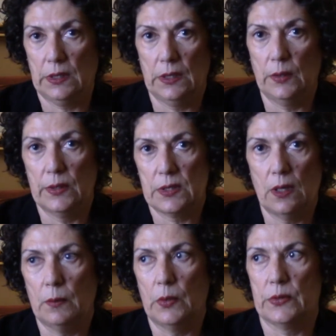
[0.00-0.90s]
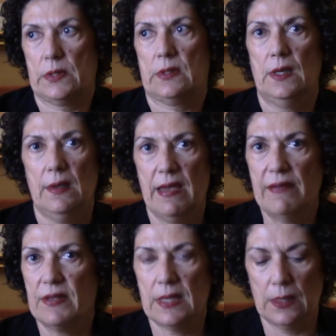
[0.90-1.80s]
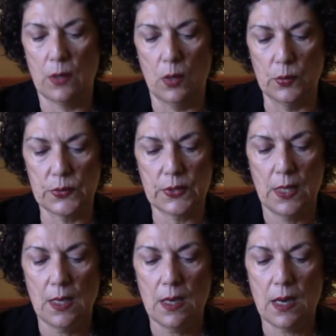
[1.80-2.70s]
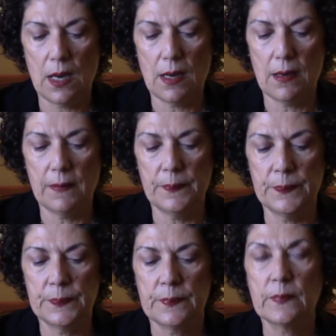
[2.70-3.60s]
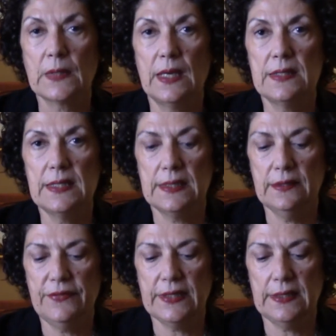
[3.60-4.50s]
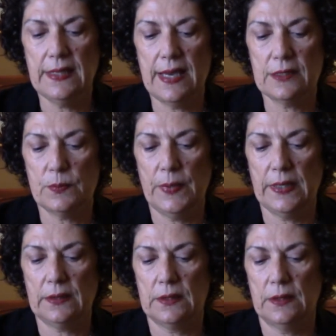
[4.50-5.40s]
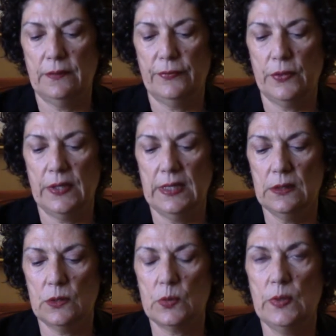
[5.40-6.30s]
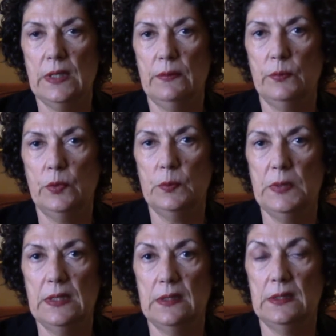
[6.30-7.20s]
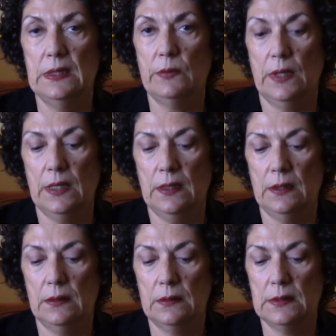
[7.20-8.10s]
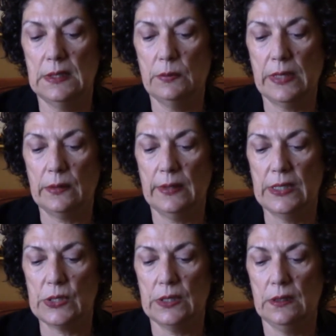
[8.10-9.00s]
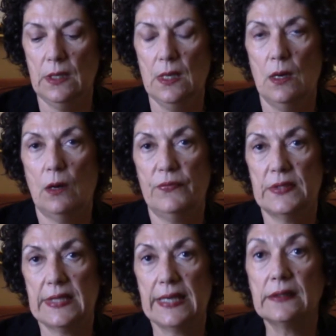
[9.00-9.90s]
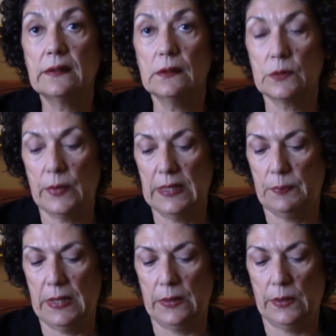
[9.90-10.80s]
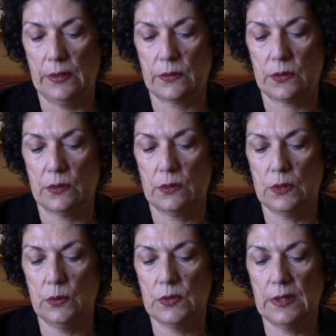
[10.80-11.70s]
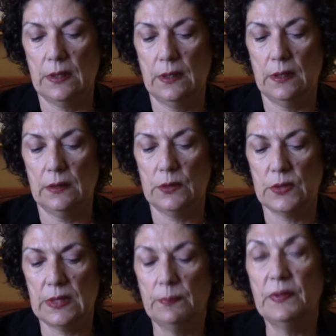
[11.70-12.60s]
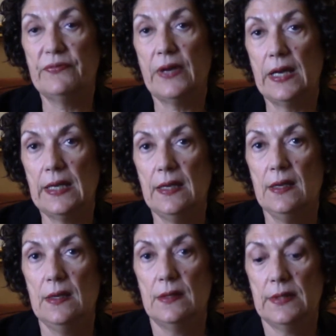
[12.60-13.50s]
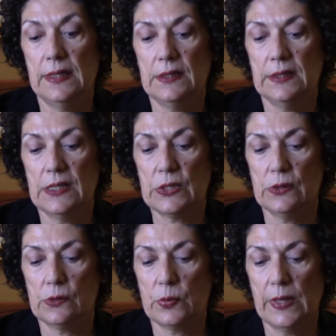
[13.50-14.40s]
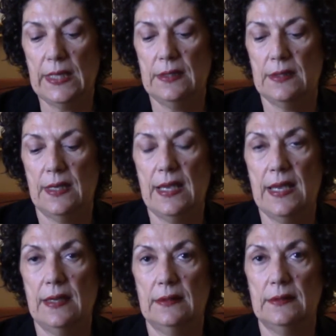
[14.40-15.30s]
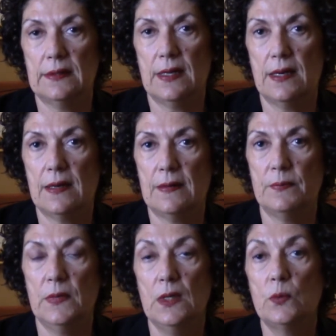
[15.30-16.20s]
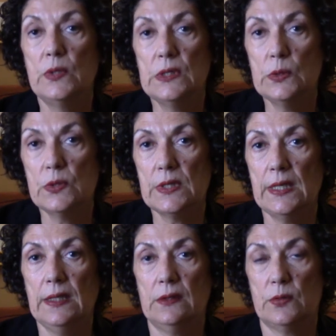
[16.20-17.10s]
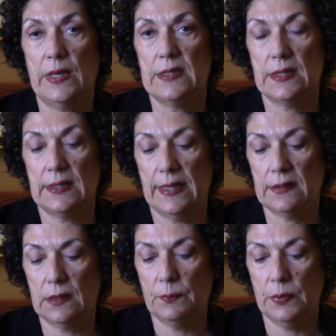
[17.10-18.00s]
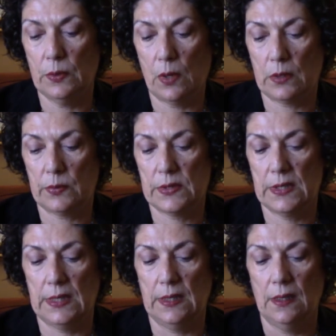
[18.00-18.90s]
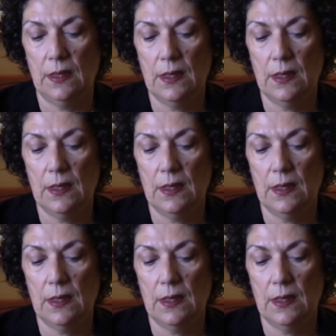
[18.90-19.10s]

It's almost everything goes. A significant aspect for the industry would be the deregulation of the technical trade barriers to simplify the international trade and reducing transatlantic bureaucracy.